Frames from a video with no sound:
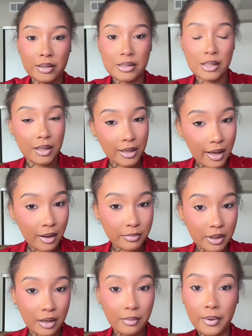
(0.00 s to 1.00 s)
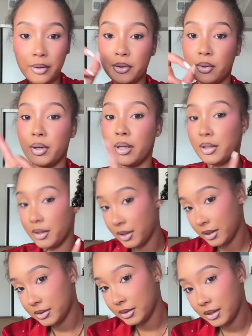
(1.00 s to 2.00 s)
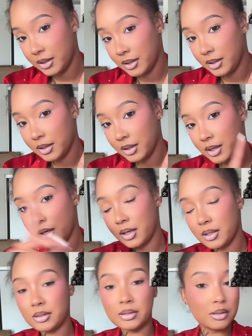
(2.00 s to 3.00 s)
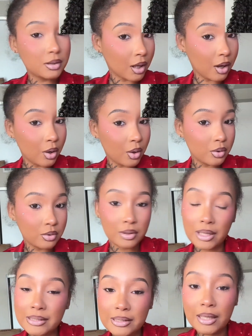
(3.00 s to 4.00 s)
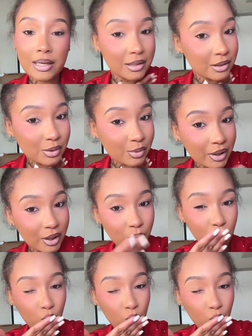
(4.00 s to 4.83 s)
today I'm thinking about doing this look. So let's get into it.